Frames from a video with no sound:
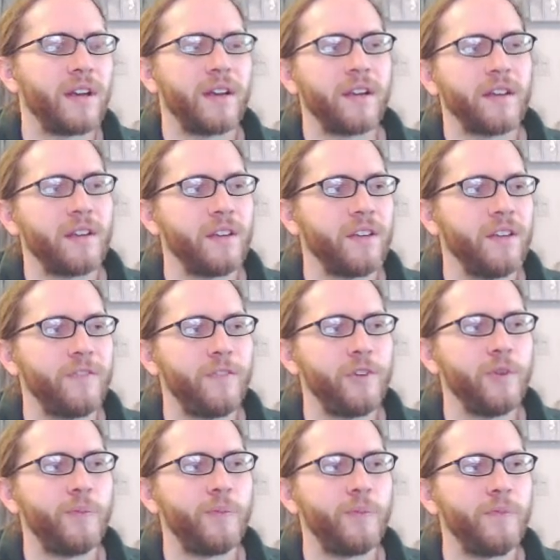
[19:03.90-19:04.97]
if
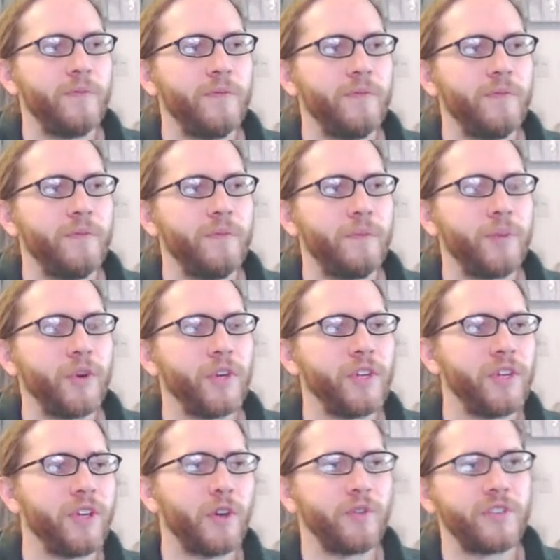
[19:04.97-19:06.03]
you put,
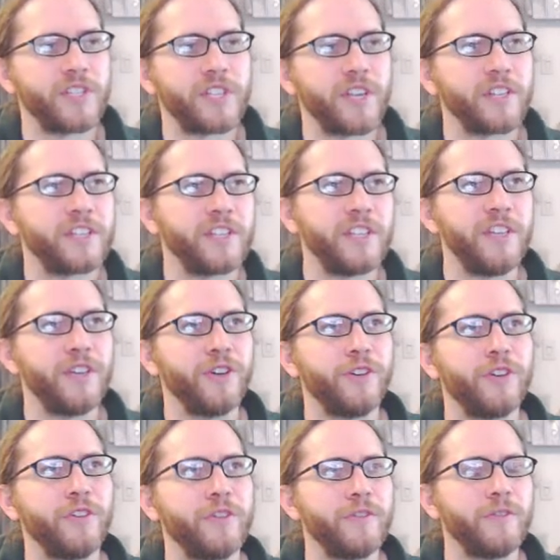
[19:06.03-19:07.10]
just a
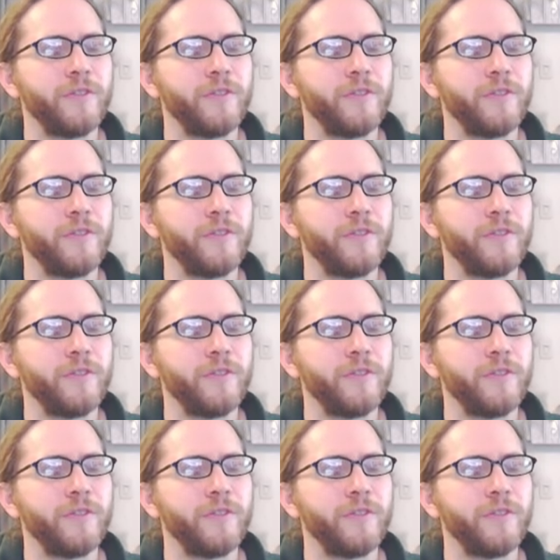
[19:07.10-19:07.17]
single,